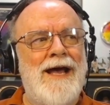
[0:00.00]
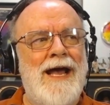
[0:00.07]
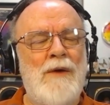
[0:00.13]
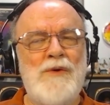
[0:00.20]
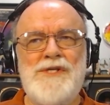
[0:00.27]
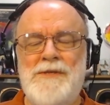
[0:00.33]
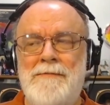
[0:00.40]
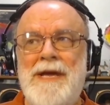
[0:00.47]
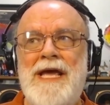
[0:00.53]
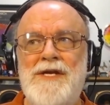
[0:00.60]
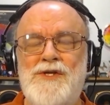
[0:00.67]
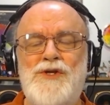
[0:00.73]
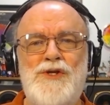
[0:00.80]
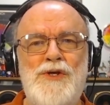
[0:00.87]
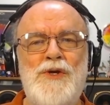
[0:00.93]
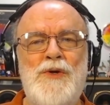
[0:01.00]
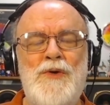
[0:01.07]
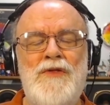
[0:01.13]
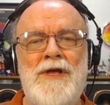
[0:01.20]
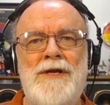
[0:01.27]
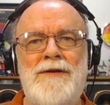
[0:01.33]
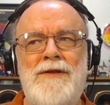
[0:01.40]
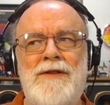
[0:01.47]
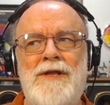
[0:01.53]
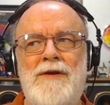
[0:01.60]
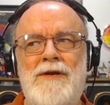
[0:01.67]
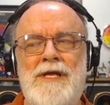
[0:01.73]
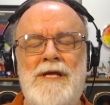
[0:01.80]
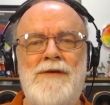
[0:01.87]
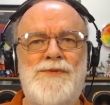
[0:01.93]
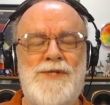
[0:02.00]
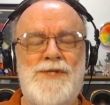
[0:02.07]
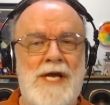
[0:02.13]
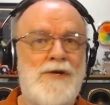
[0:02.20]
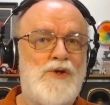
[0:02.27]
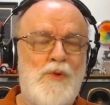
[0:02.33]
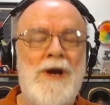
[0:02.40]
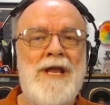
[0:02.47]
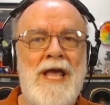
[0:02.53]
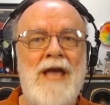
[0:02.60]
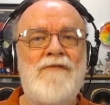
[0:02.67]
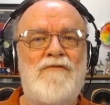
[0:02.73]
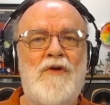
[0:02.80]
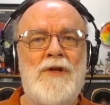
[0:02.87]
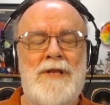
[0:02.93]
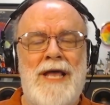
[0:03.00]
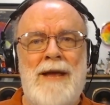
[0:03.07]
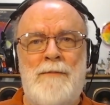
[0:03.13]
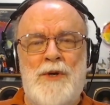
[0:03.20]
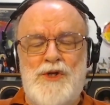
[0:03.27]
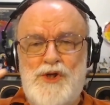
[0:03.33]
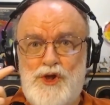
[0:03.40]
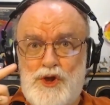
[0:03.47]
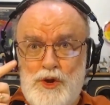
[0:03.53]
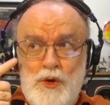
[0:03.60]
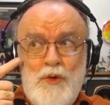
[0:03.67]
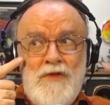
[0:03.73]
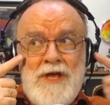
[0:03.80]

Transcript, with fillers: I was amazed, too, that he said 28-foot Lamberts to